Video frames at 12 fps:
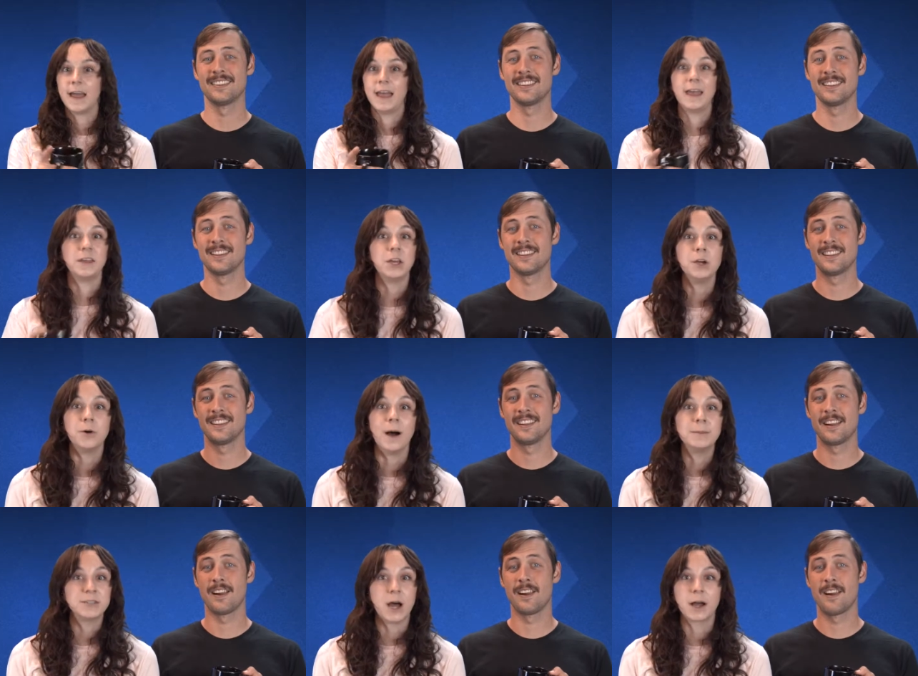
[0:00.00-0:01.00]
Speaker 1: Hey, you,
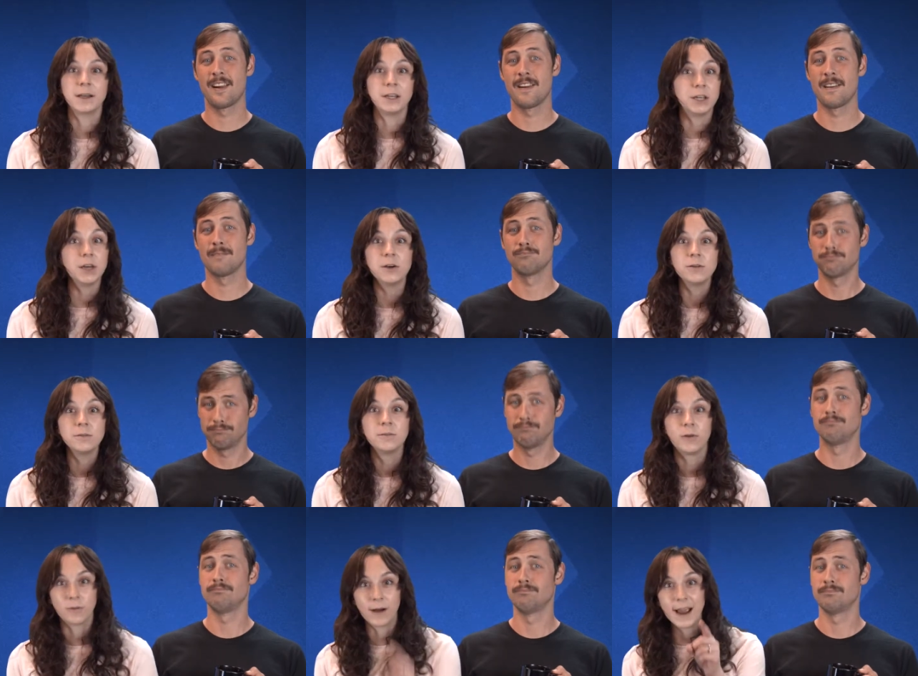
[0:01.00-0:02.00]
I'm talking to you.
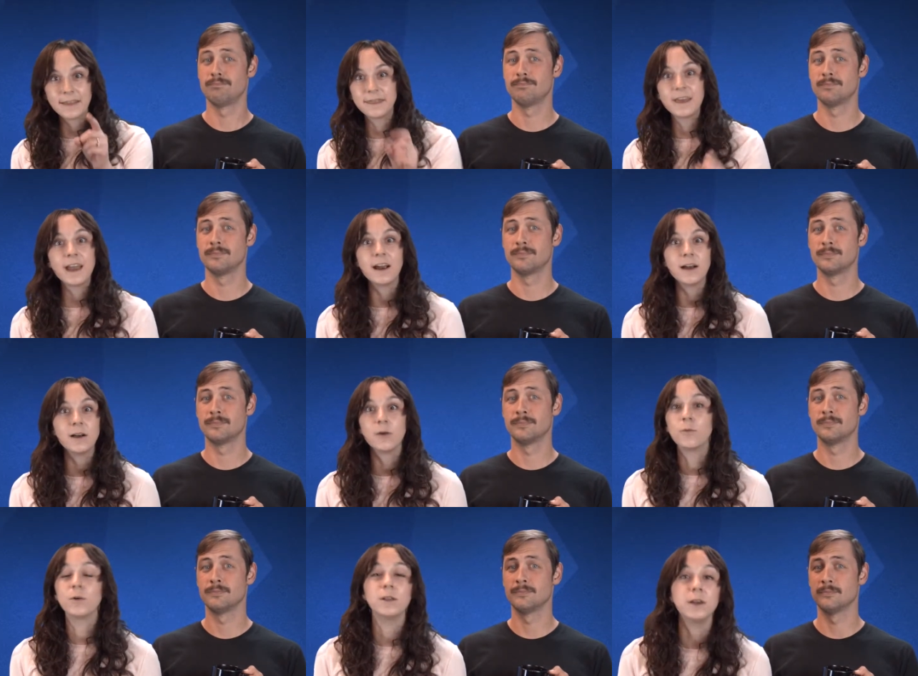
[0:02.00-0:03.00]
Right there,
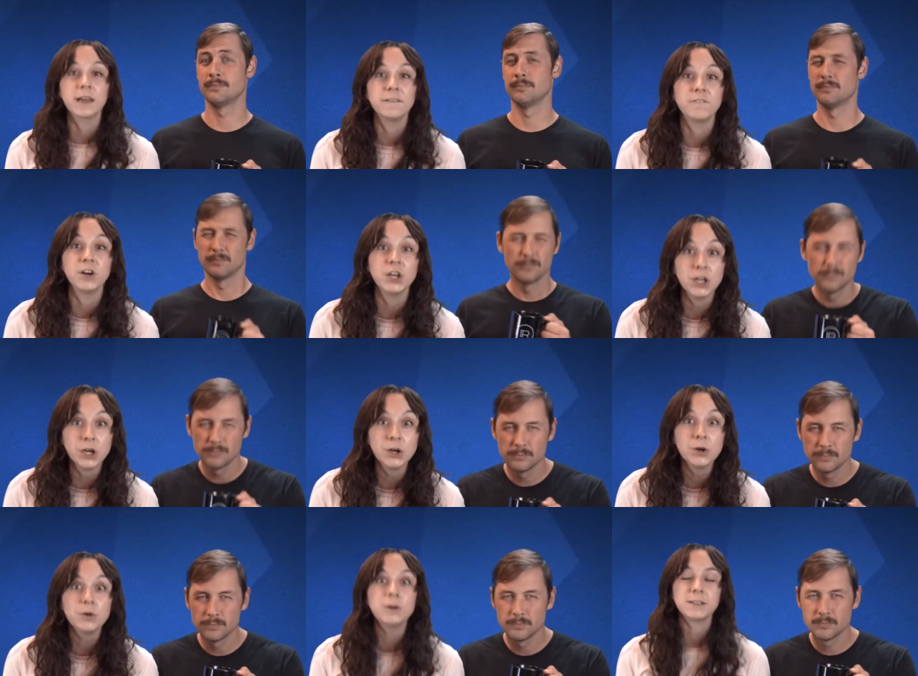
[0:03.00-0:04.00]
we're looking for
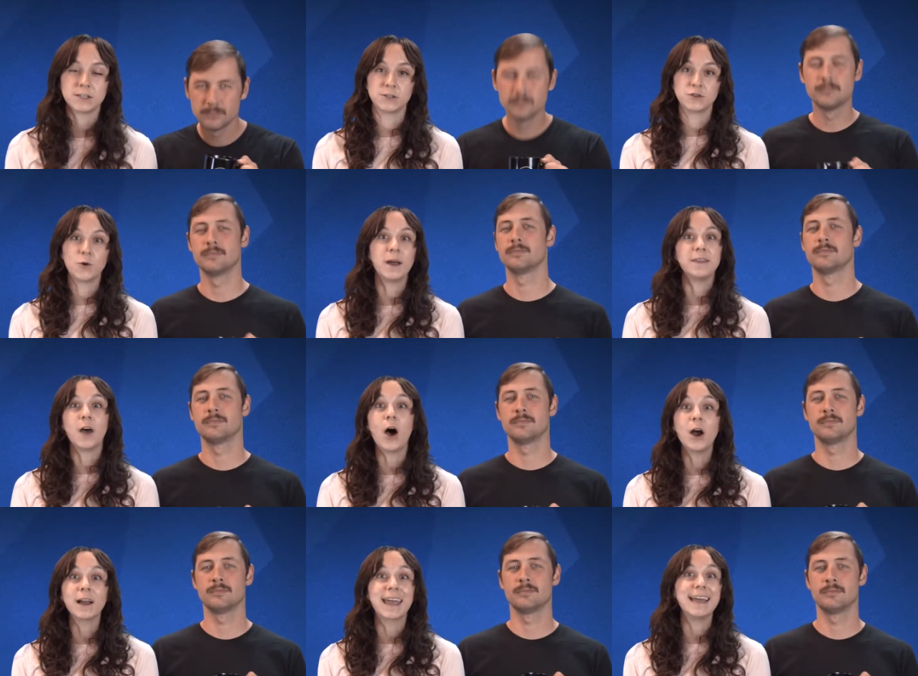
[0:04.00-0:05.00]
you to join the
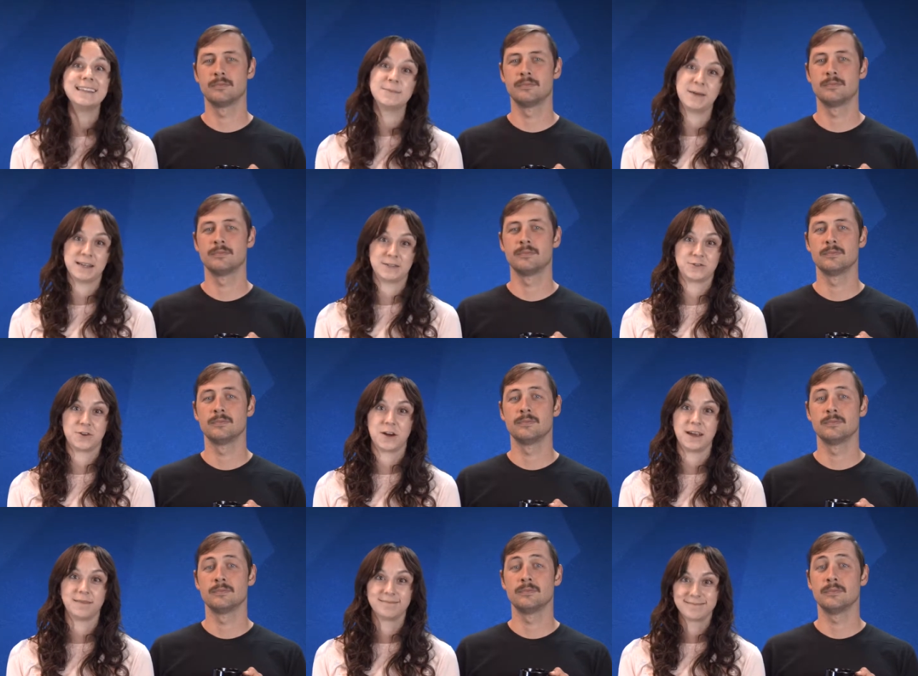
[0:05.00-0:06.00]
Our Kids
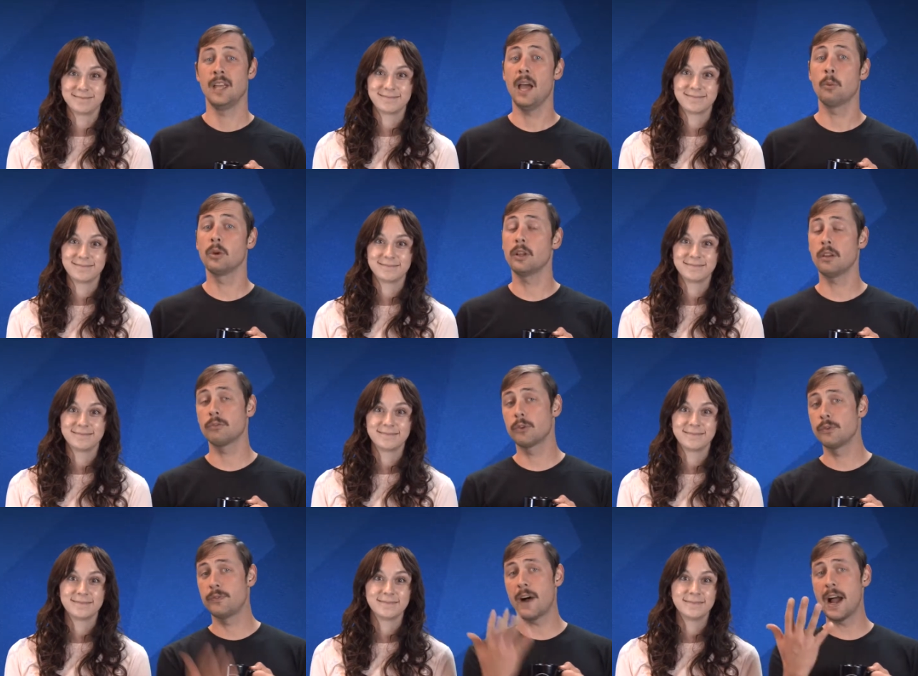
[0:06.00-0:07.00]
Ministry.
Speaker 2: Yeah, we're looking
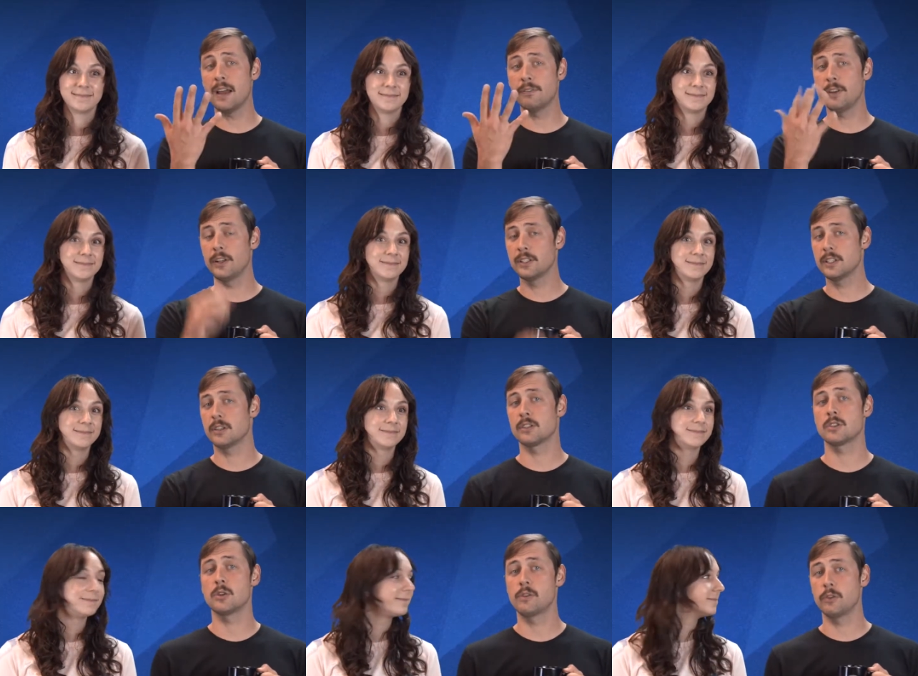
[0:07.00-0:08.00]
for five
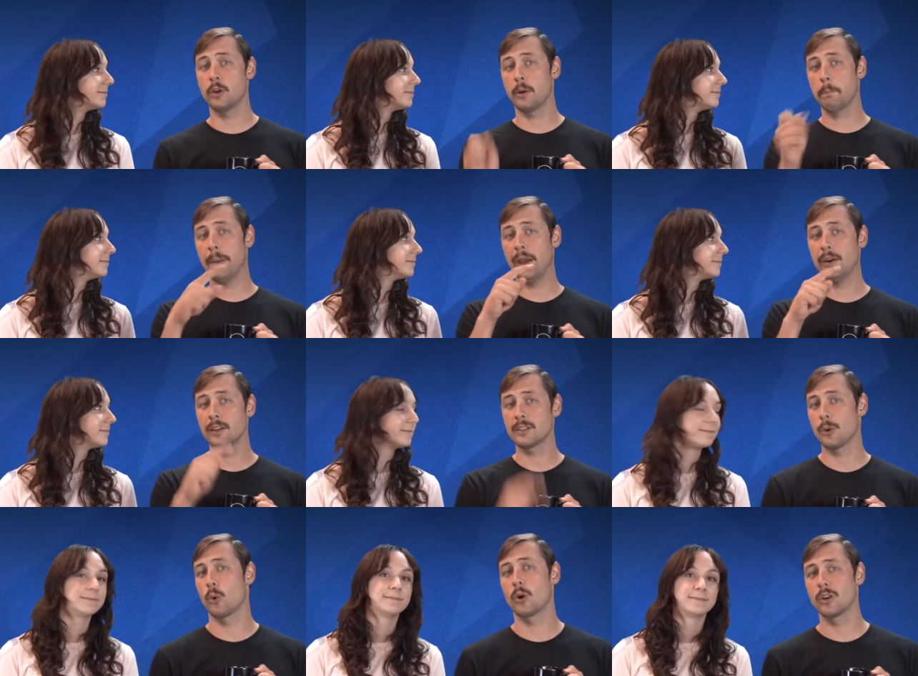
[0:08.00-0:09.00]
volunteers. So if you're a parent
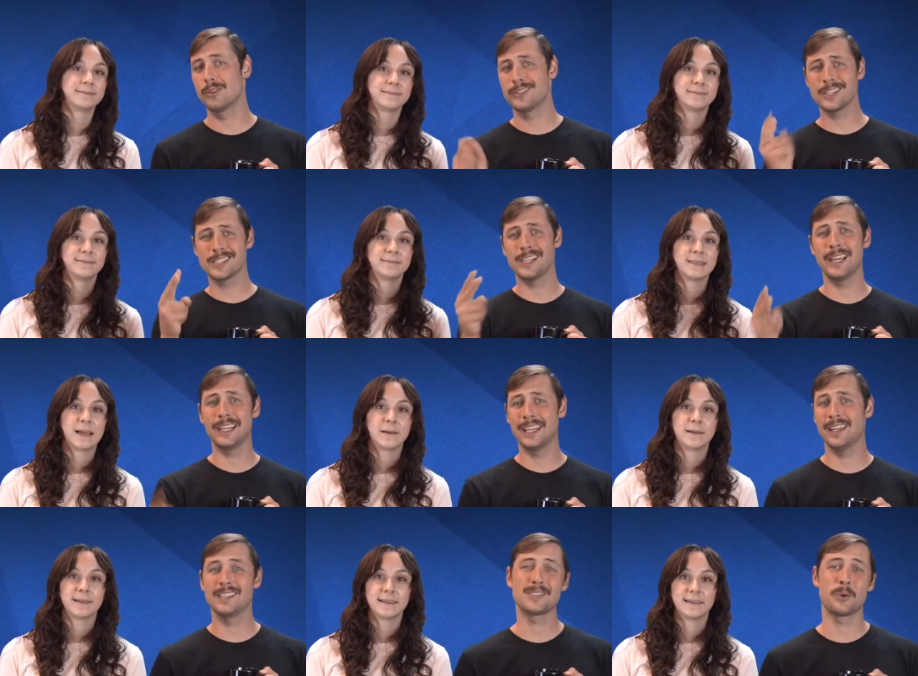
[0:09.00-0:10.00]
or you just like
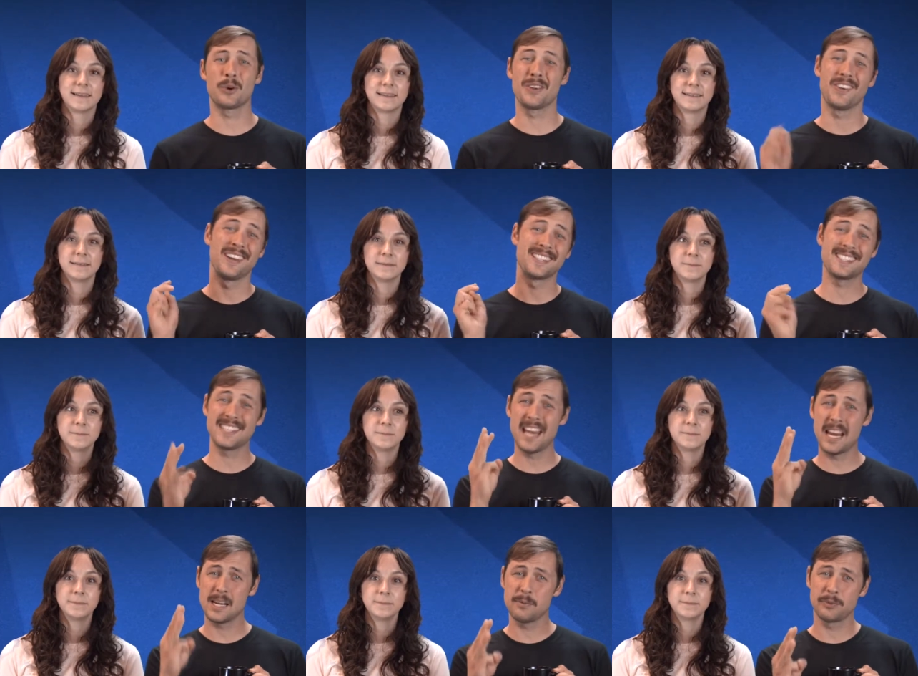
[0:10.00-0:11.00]
kids or you can
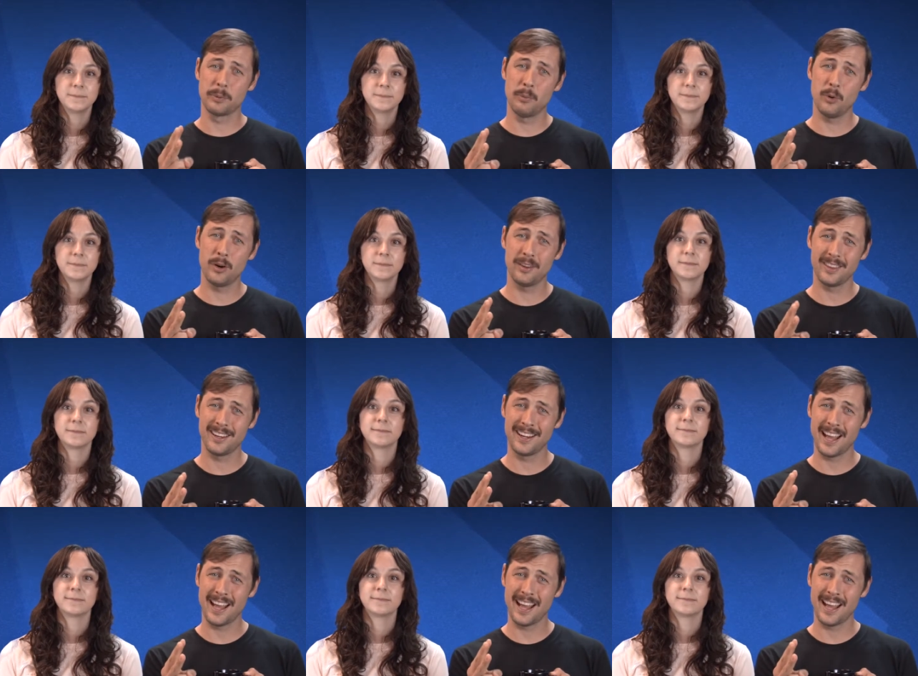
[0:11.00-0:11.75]
stand them for more than an